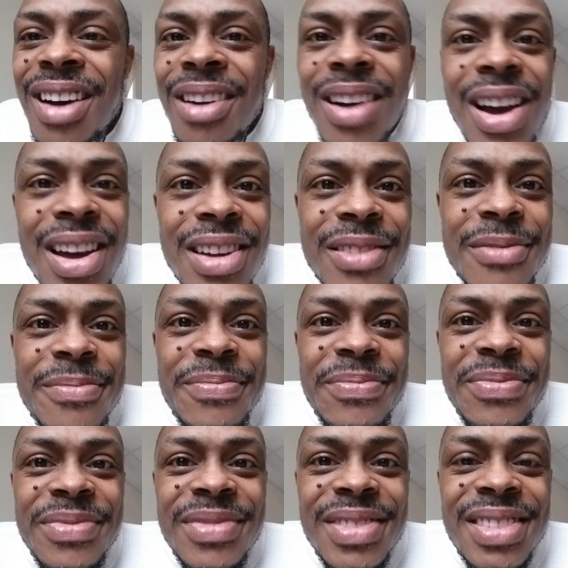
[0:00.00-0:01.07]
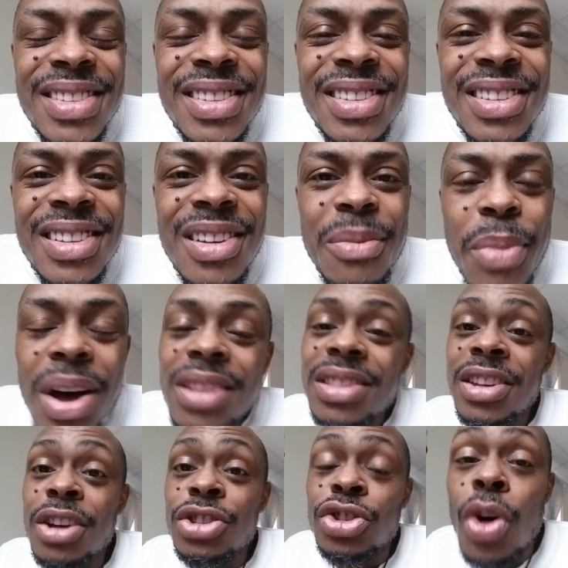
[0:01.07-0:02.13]
Alright? But
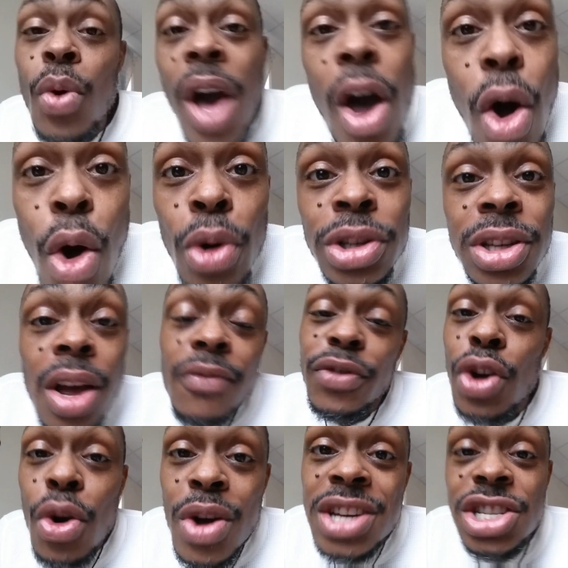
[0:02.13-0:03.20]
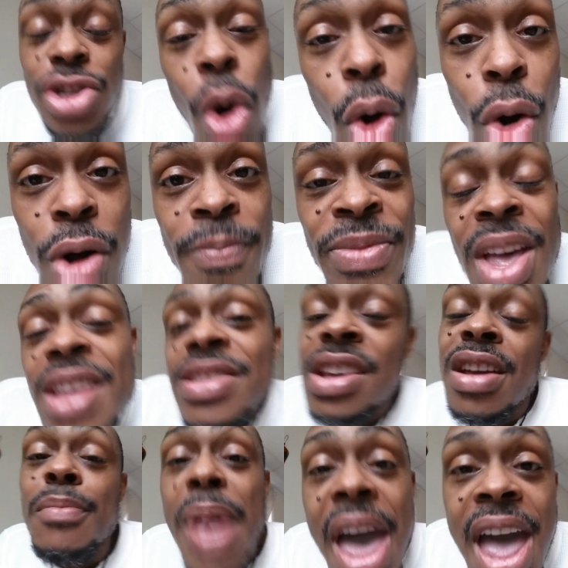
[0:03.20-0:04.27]
there's no hell's fury scorn
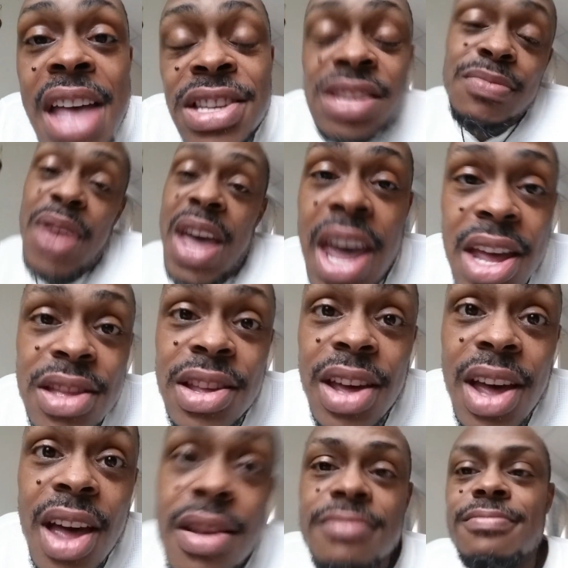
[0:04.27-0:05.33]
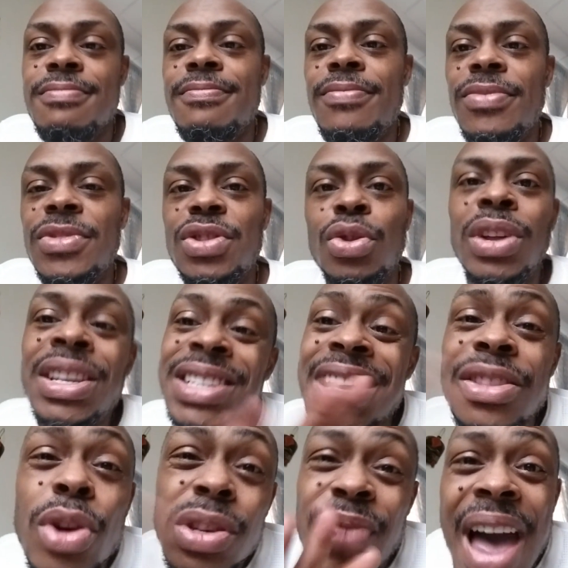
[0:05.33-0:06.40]
than a man's in pain, okay? So let's
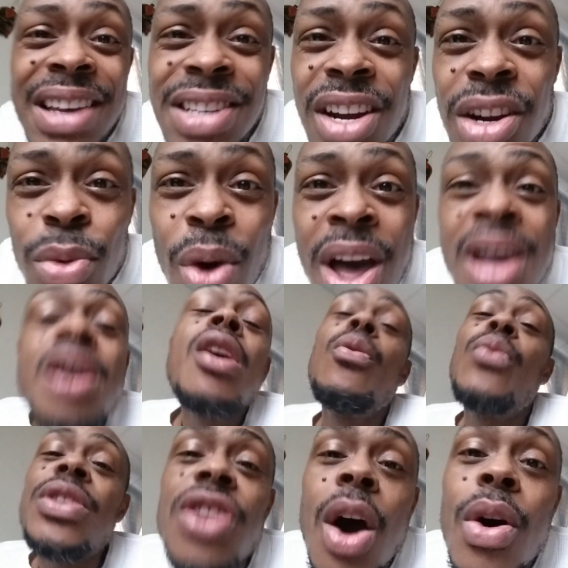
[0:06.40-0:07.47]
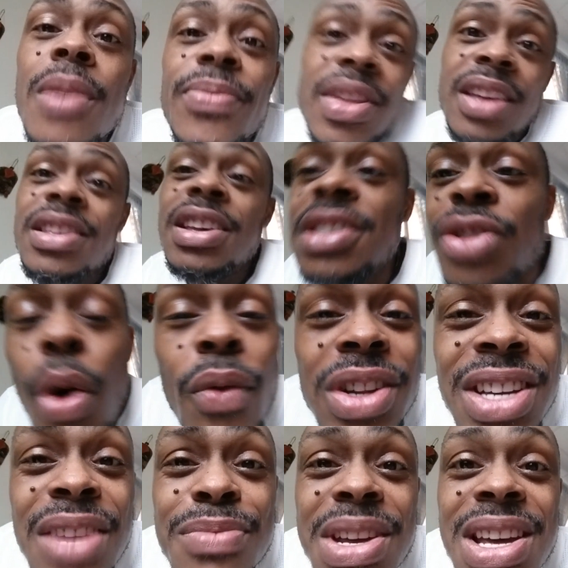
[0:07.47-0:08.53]
get those facts out of the way. We know it. This is
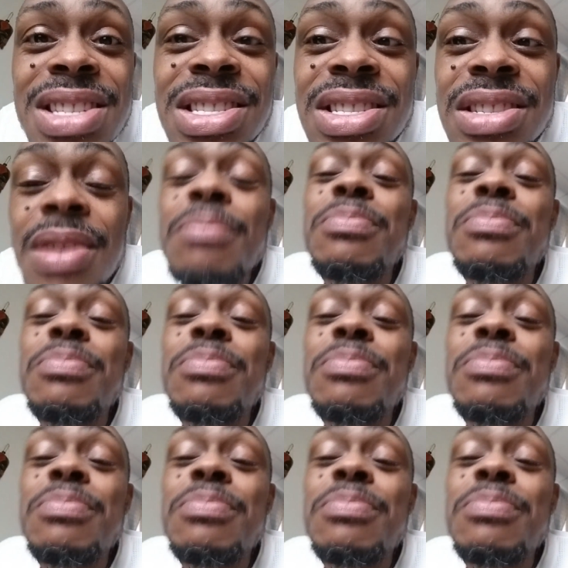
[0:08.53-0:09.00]
over 10 minutes.